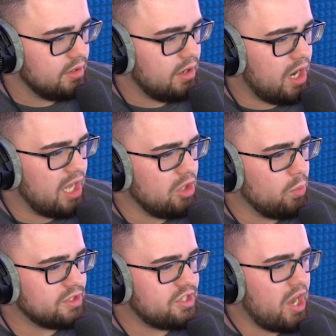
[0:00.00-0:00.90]
over
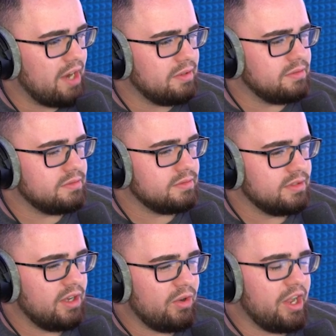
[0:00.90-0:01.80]
Titan!
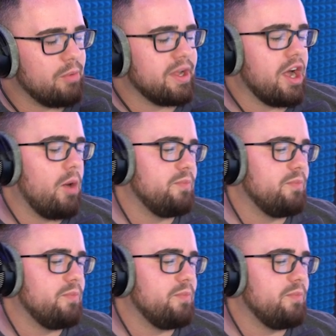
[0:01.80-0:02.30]
Okay, here we go.